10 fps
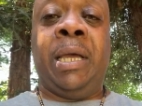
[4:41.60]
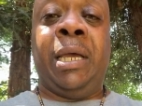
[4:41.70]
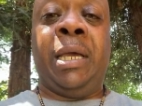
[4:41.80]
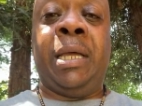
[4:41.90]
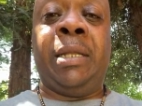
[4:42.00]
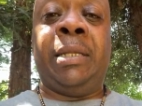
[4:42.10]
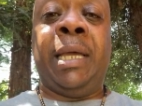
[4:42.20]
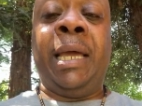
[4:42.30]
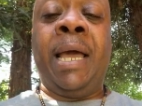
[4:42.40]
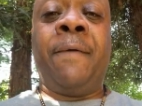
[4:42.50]
and
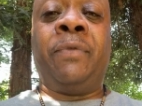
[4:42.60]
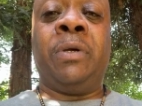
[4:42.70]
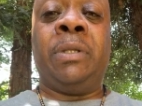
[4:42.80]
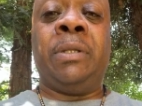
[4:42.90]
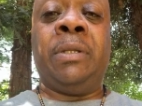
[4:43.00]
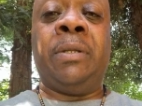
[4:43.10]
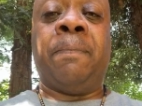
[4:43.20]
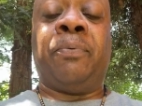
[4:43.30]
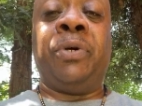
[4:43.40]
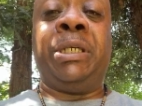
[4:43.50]
they have to
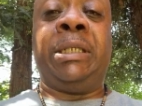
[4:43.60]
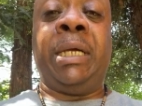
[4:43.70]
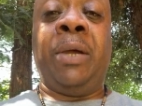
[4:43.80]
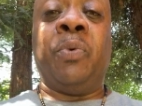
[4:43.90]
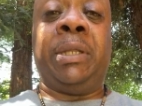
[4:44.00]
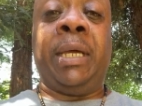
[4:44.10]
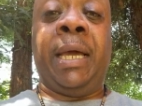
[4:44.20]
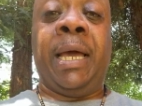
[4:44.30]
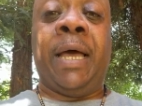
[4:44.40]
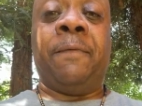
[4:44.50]
appreciate what they
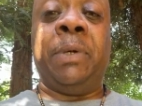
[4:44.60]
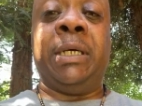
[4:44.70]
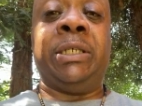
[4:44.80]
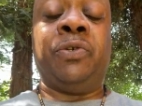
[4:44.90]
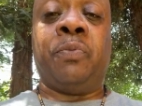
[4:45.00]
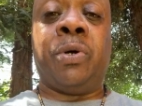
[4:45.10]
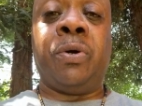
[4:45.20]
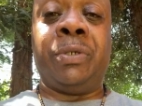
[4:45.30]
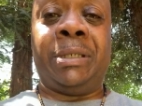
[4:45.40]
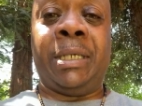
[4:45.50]
have because
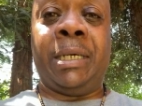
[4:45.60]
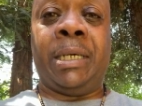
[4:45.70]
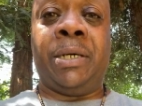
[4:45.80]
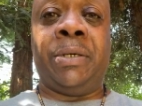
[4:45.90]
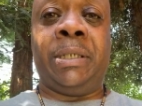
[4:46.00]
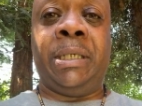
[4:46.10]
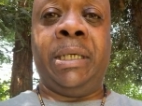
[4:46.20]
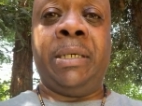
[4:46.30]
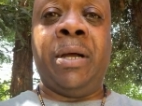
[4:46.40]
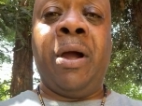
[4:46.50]
tomorrow is not
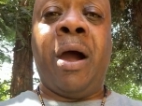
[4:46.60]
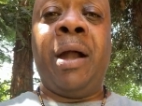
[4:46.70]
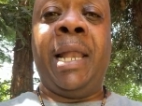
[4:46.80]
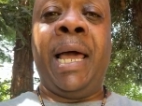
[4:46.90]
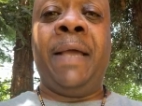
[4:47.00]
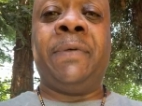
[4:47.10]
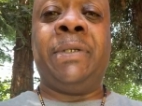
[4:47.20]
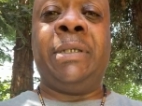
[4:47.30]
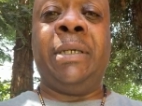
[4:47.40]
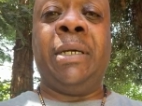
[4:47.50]
guaranteed. Our
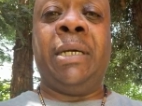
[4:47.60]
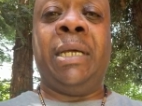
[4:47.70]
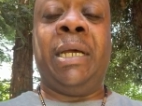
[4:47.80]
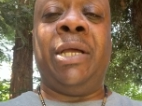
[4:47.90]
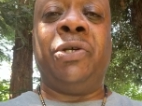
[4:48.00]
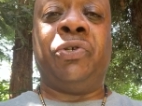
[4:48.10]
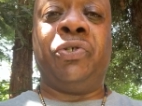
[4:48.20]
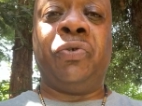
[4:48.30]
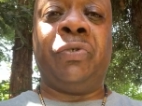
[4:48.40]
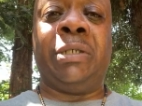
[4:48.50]
lives and your
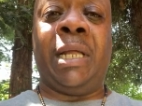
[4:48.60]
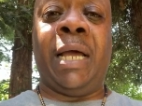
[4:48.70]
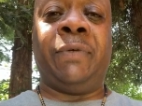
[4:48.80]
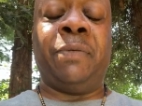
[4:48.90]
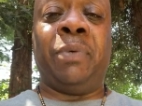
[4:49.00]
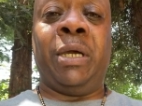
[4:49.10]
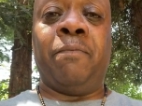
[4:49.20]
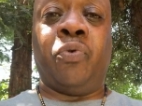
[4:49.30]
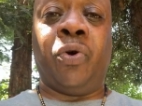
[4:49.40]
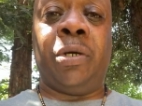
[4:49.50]
children's life should be
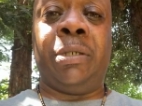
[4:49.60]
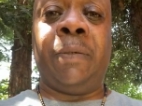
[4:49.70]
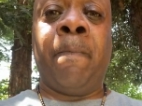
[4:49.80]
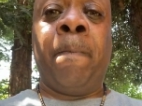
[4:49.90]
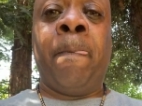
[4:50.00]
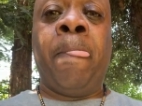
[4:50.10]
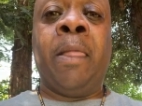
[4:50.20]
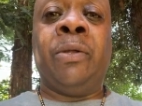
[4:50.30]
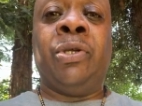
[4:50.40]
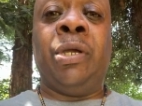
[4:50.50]
important.
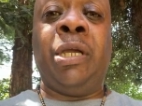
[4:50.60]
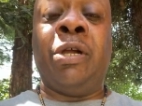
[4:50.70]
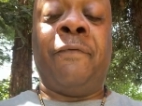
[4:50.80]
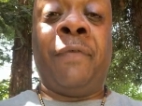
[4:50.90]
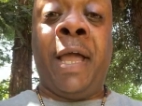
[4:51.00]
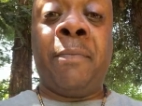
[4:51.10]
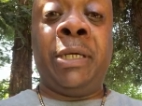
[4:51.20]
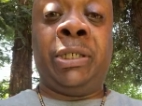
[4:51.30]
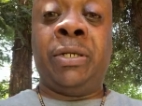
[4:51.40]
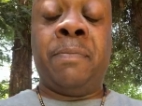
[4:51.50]
To your
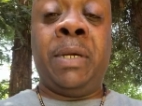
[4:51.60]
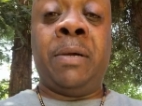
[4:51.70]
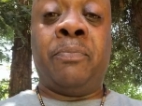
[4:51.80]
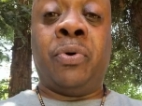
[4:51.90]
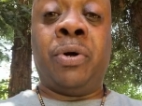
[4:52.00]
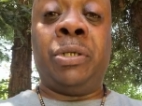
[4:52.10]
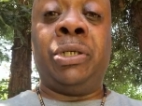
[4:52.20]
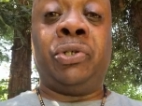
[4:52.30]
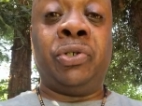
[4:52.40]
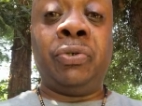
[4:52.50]
family shouldn't be important.
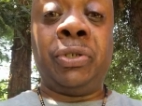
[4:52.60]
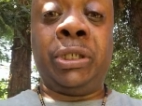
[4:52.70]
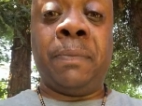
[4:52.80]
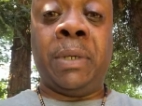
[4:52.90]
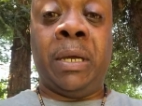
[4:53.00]
Your children should be